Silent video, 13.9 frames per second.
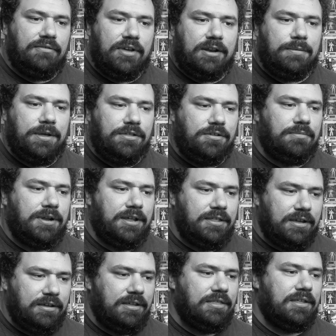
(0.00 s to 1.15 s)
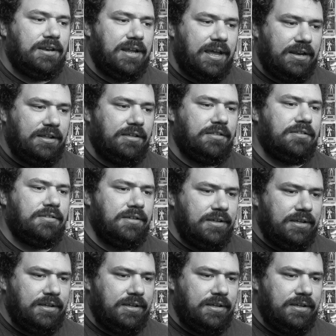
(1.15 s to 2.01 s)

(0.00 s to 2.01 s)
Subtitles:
of animation, but I think in the 90s